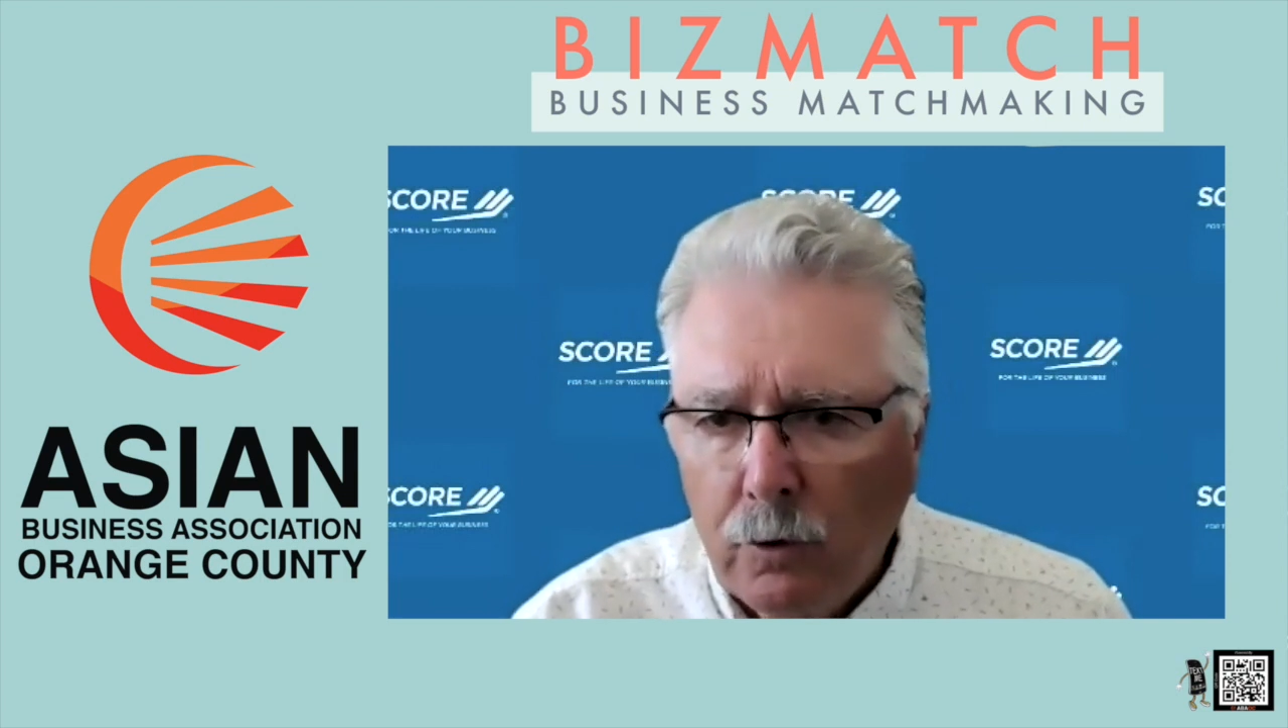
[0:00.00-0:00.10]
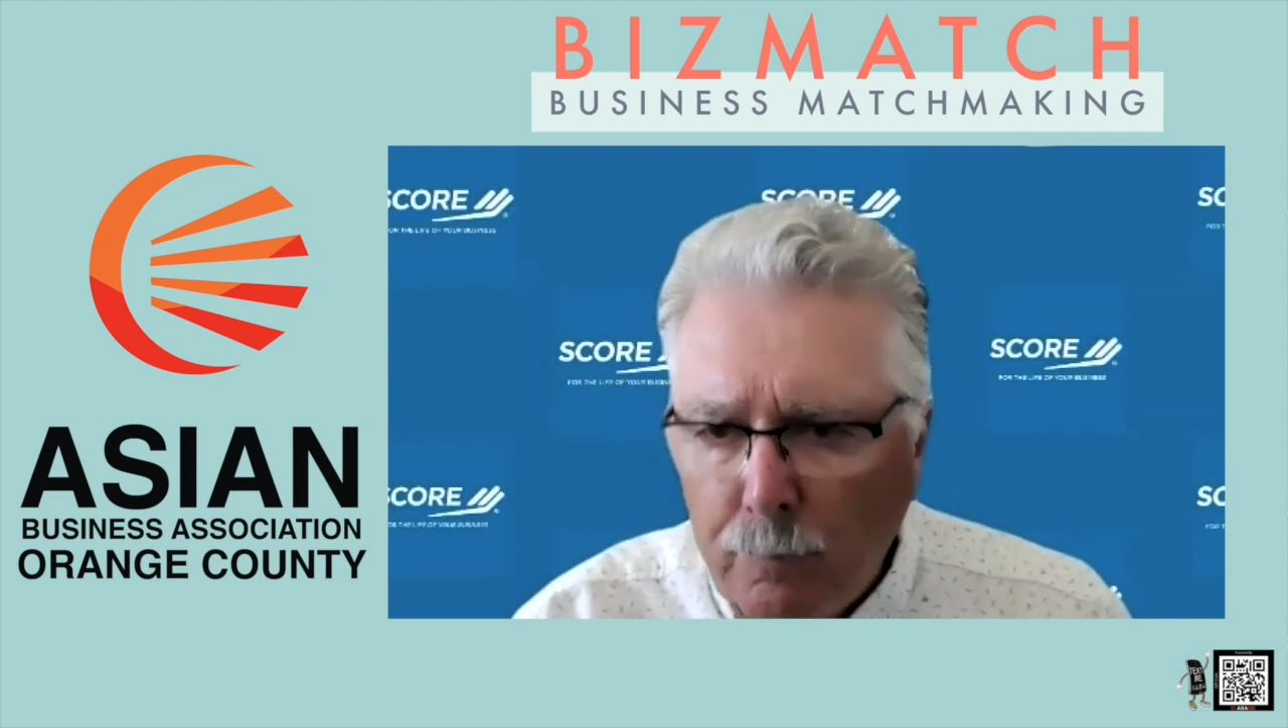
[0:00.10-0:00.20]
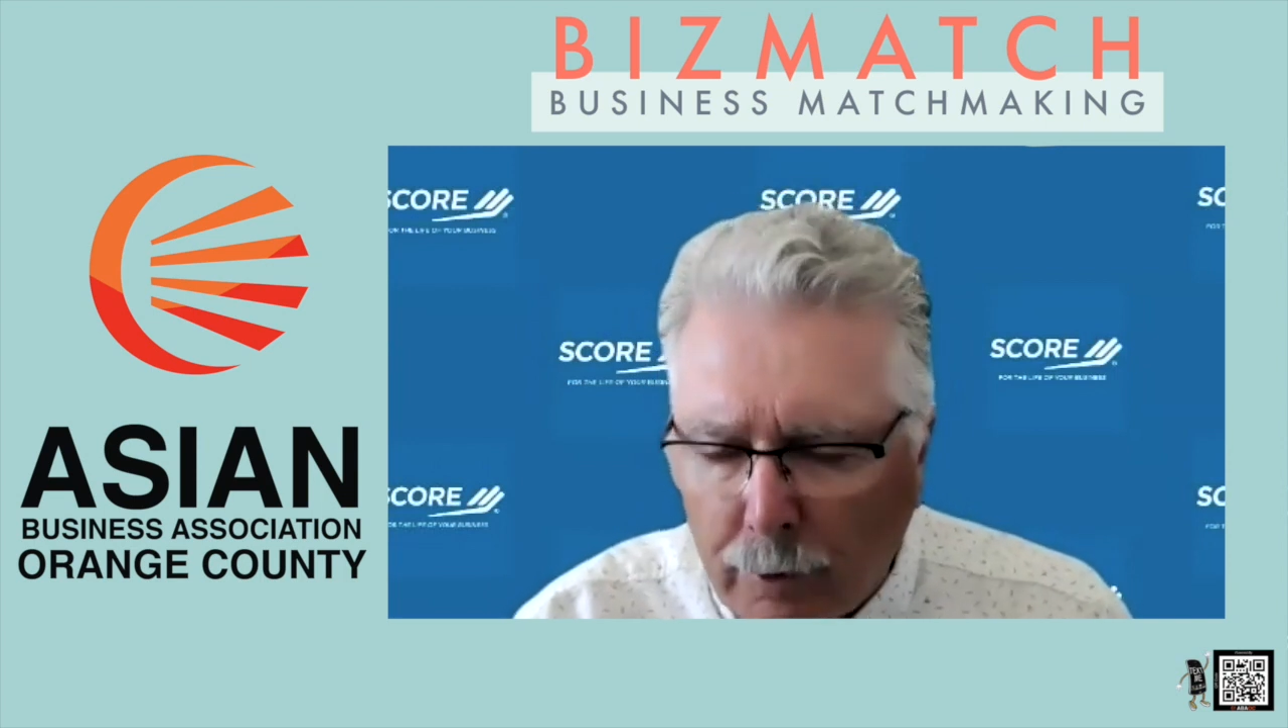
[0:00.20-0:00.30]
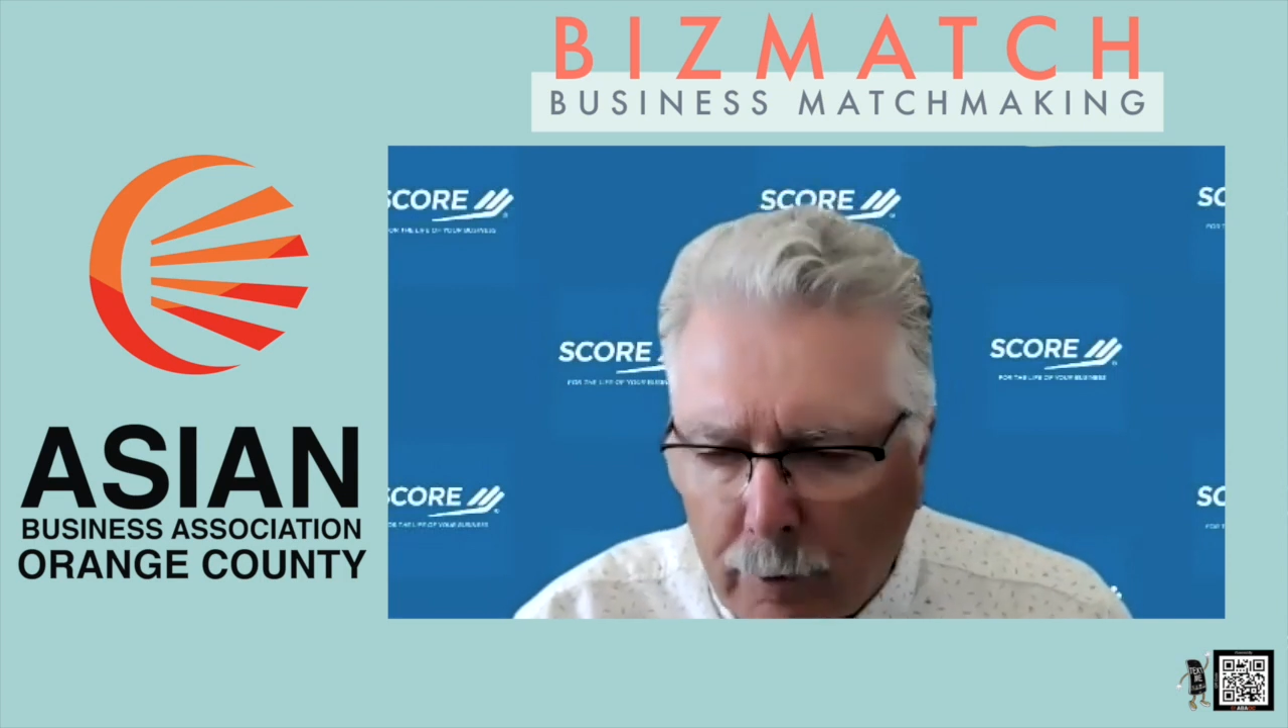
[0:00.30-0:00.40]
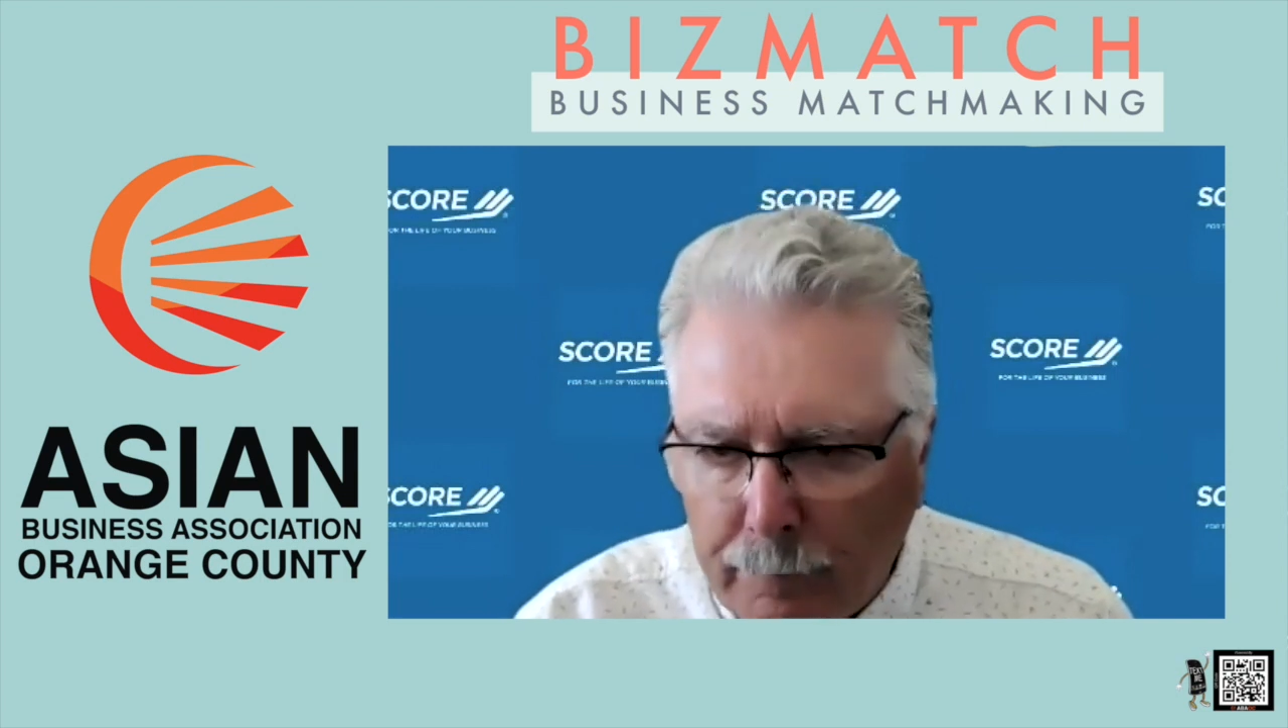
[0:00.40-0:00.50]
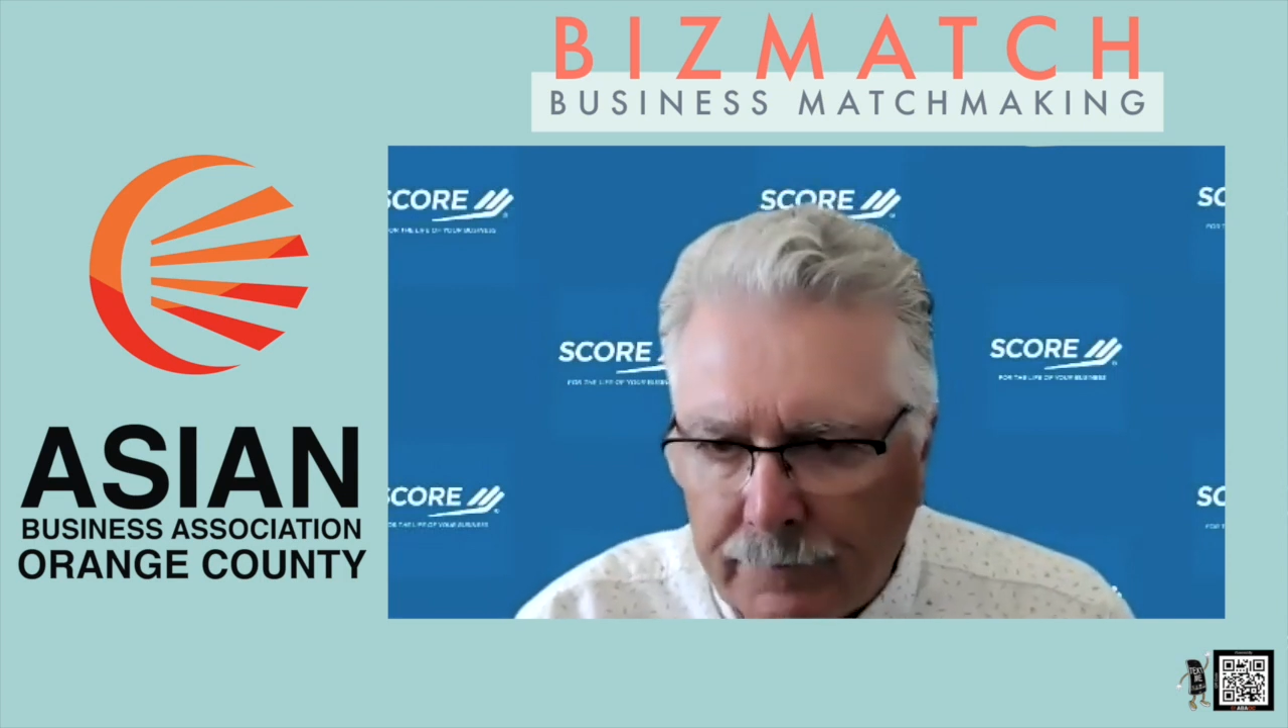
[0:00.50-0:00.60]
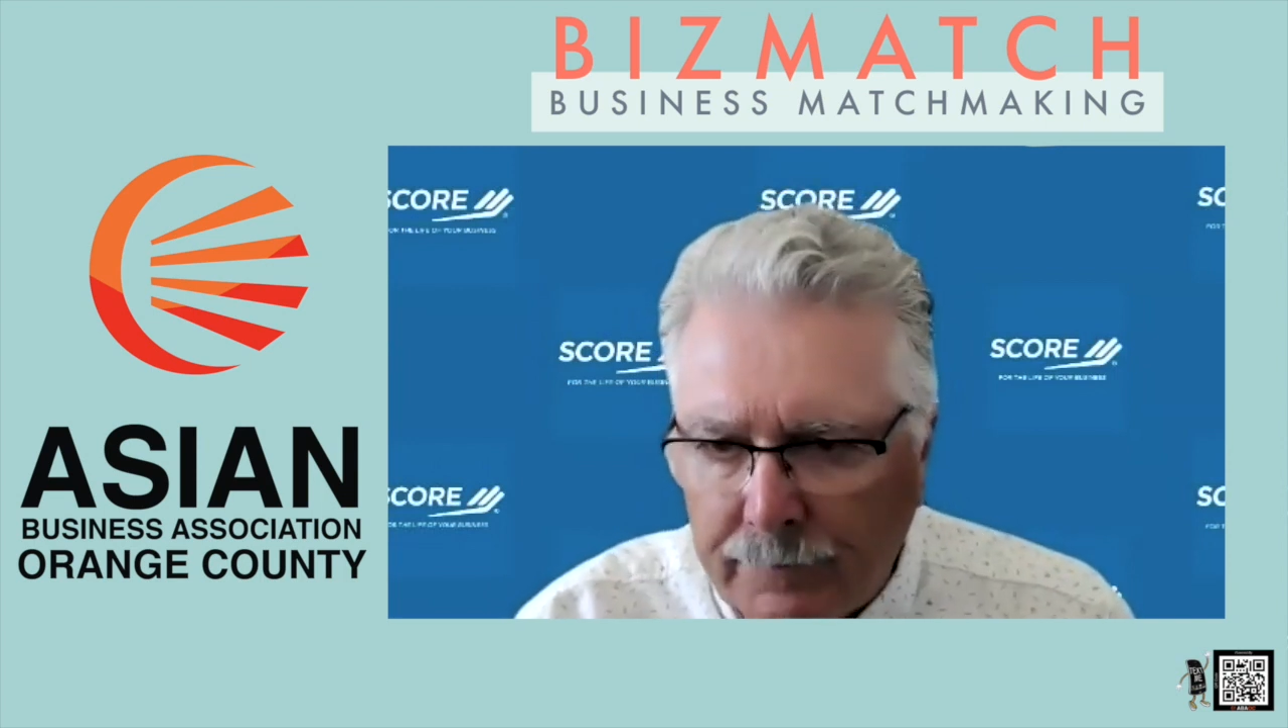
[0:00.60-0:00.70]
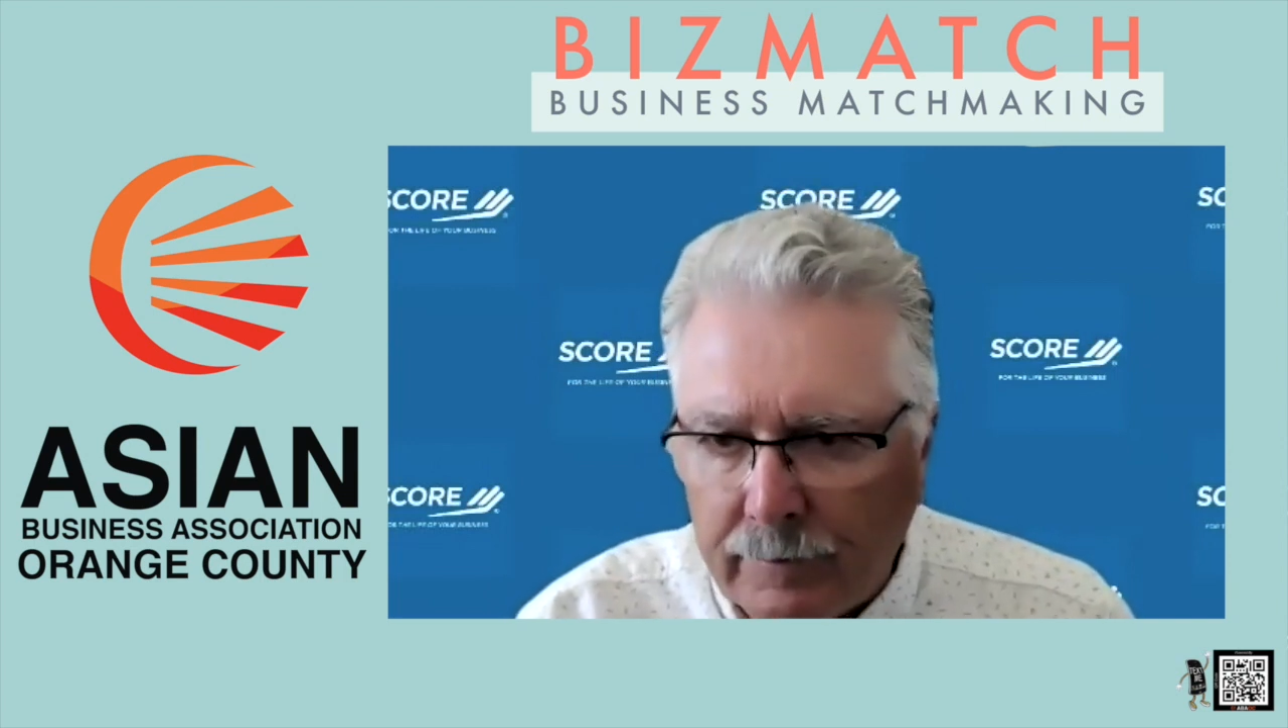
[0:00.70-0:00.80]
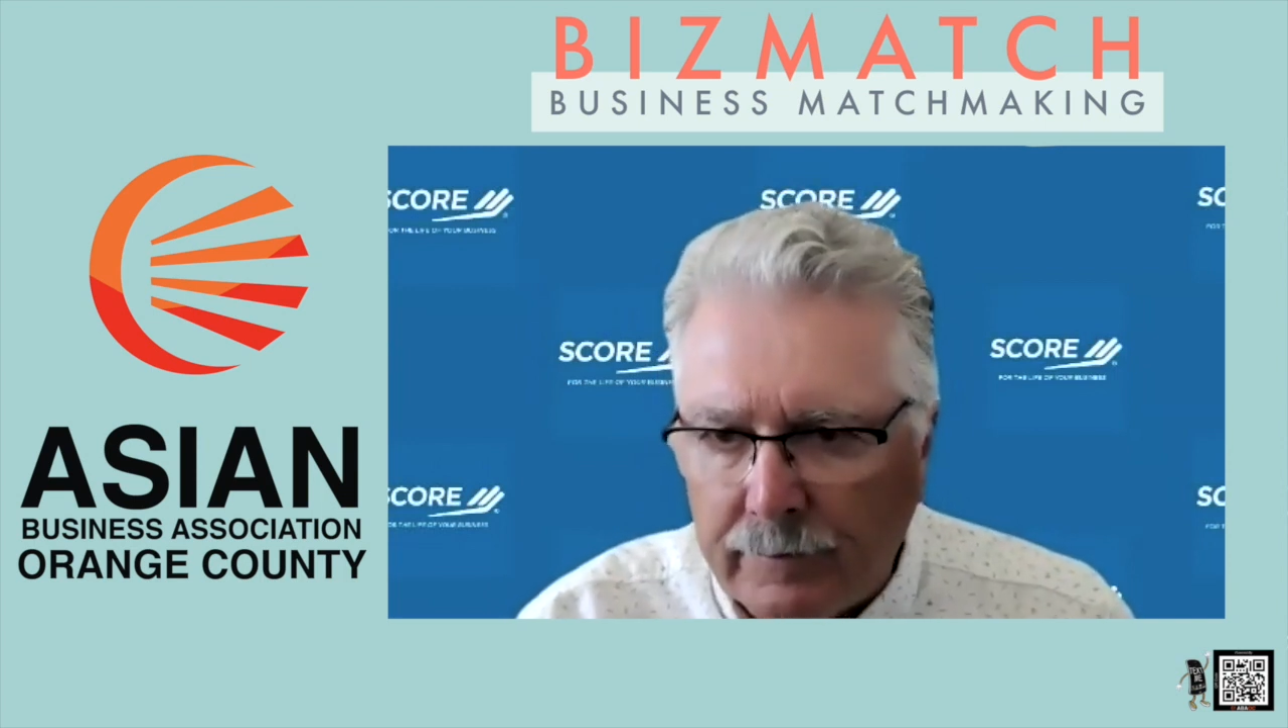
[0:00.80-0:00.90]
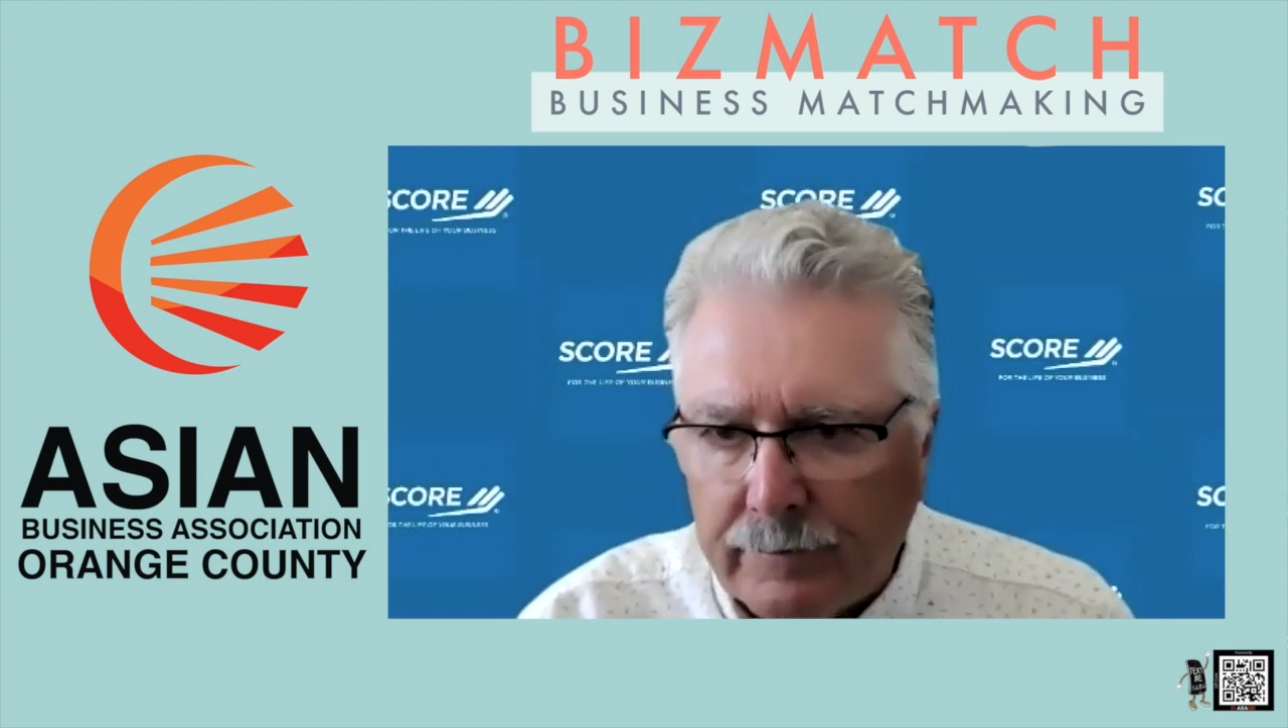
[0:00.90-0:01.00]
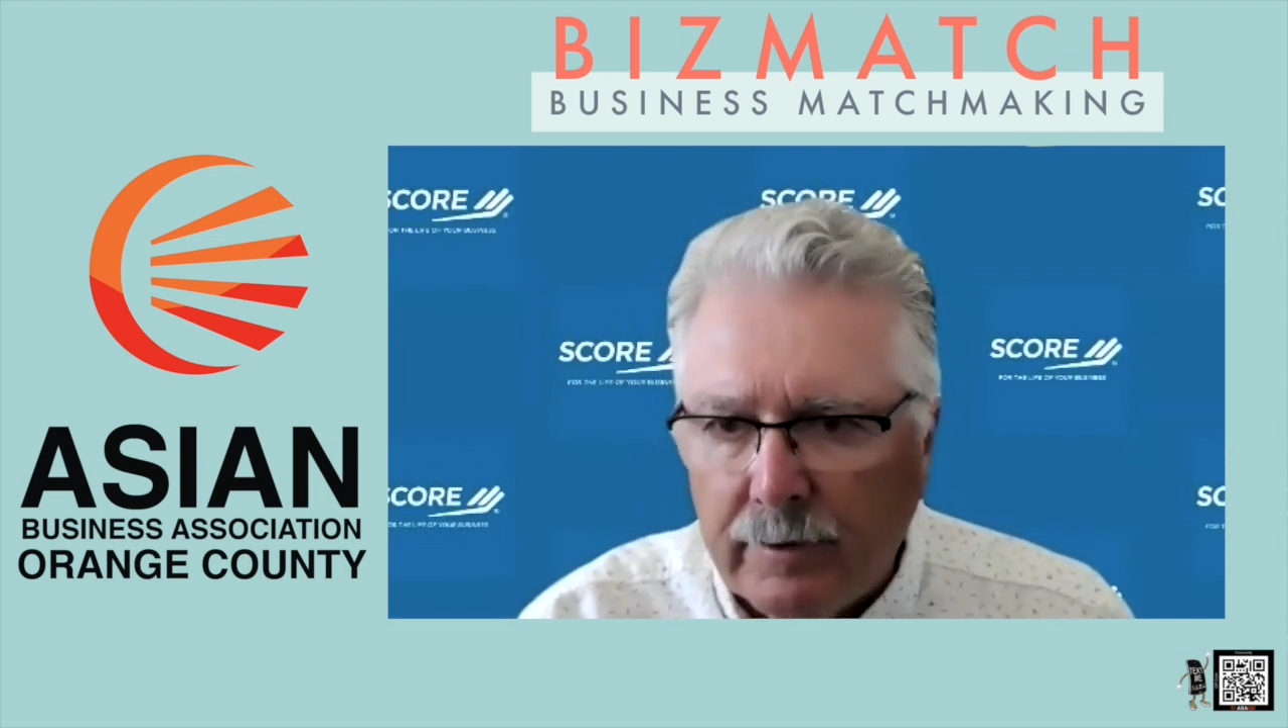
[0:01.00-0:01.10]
purposes,